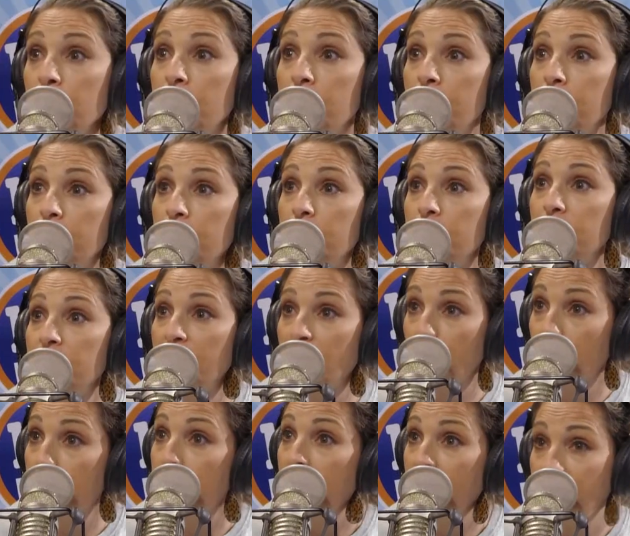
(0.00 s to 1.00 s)
a good idea.
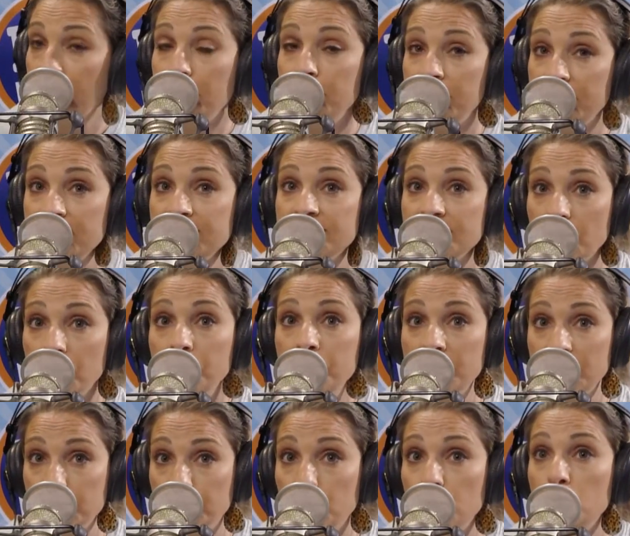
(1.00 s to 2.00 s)
There may be some
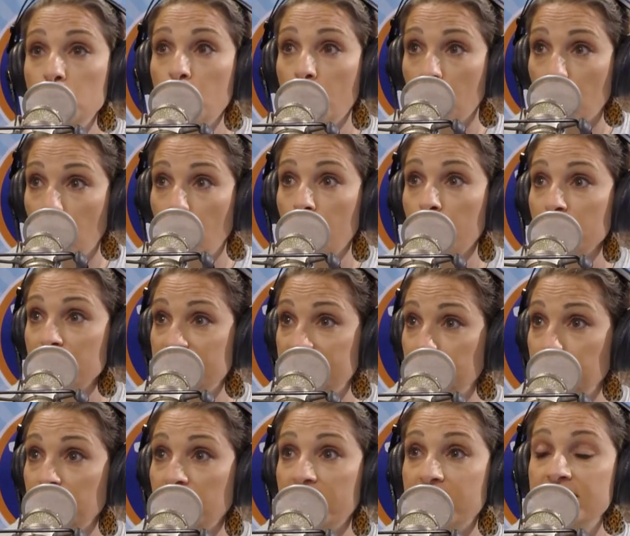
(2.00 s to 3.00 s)
people who are
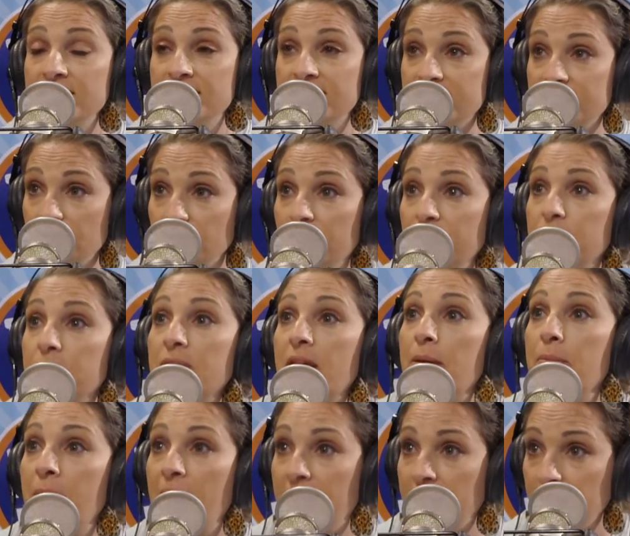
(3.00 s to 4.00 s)
overstimulated still, and
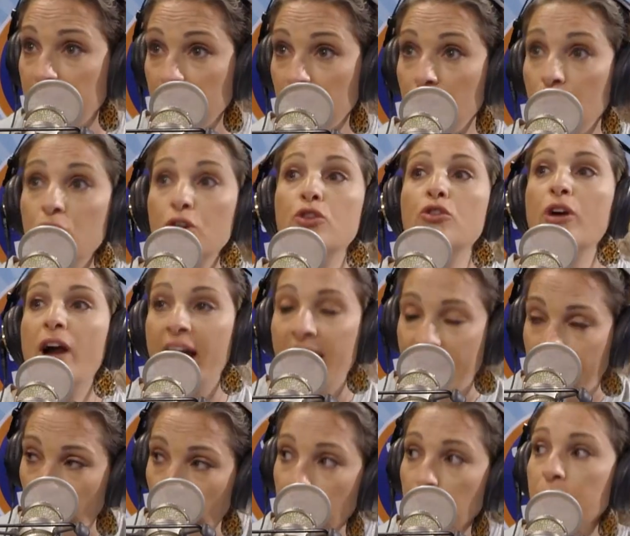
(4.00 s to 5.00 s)
they might cry
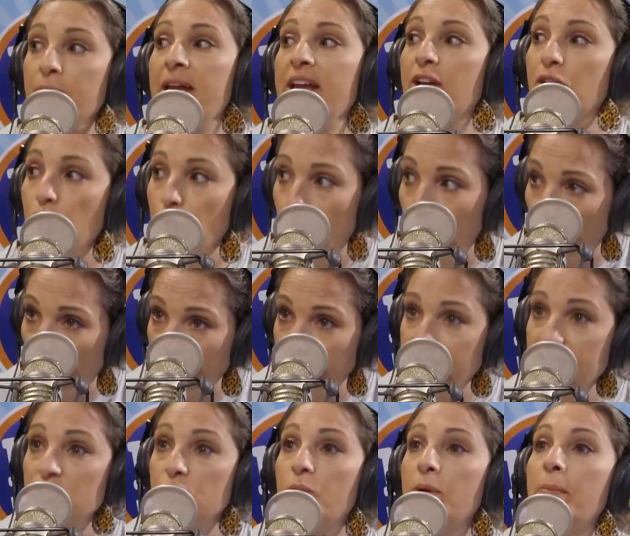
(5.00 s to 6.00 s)
out or make a
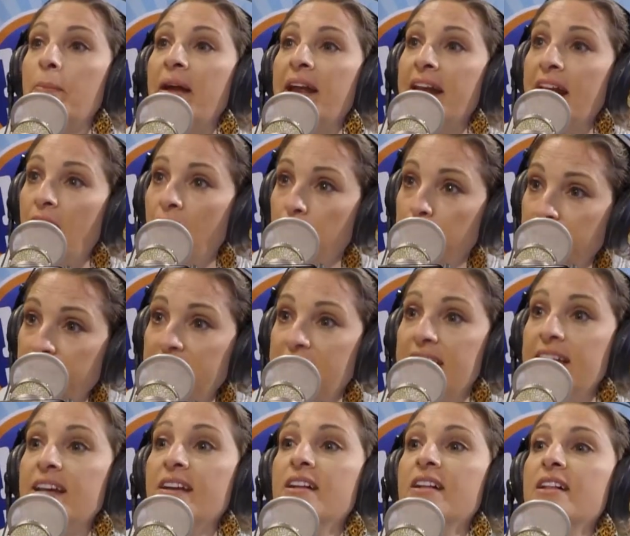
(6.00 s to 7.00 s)
noise, so it may not
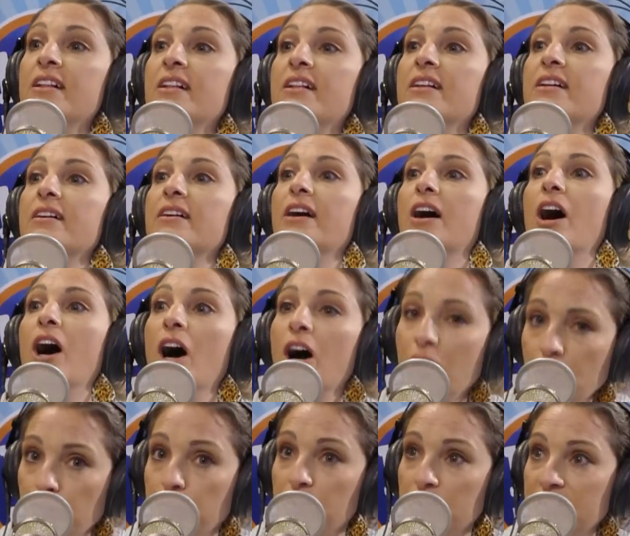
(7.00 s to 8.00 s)
be
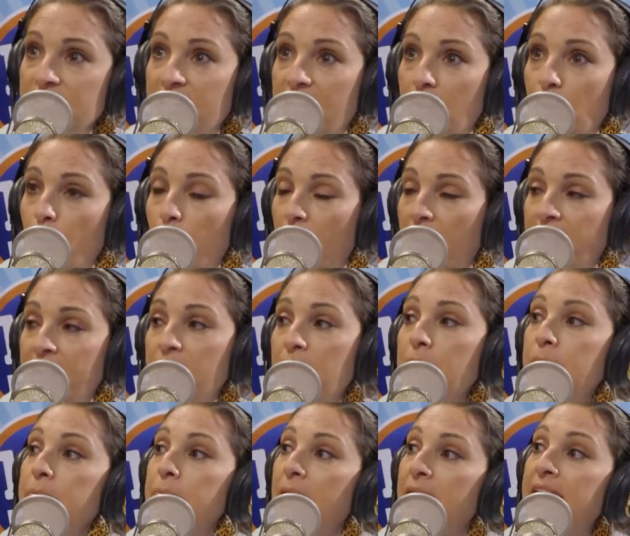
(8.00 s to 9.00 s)
100%
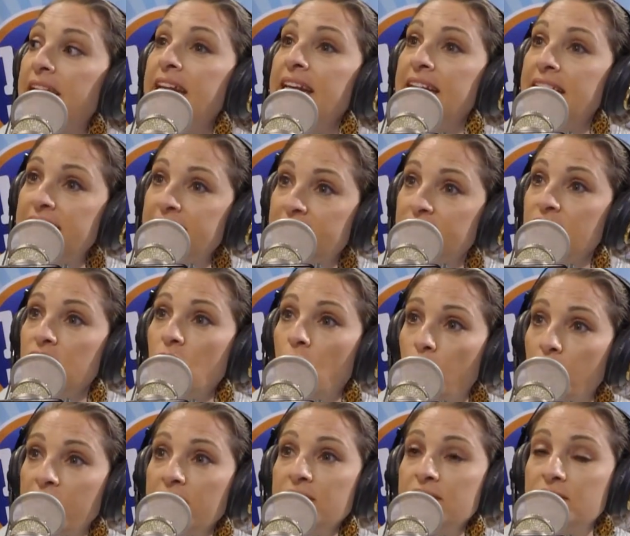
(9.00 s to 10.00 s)
quiet, but it is
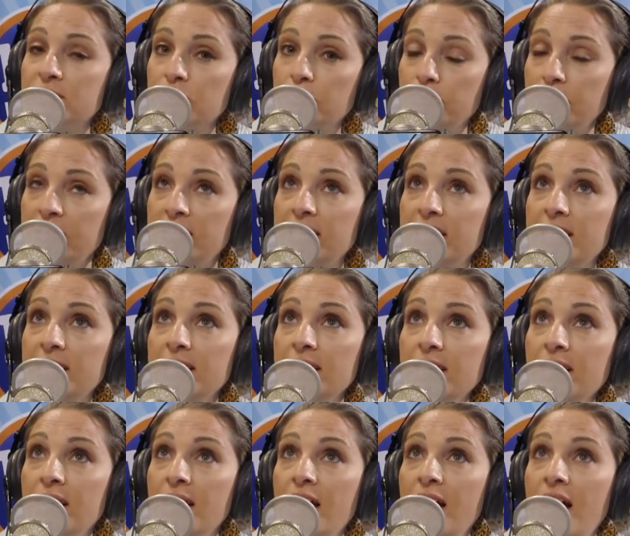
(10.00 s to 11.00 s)
going to be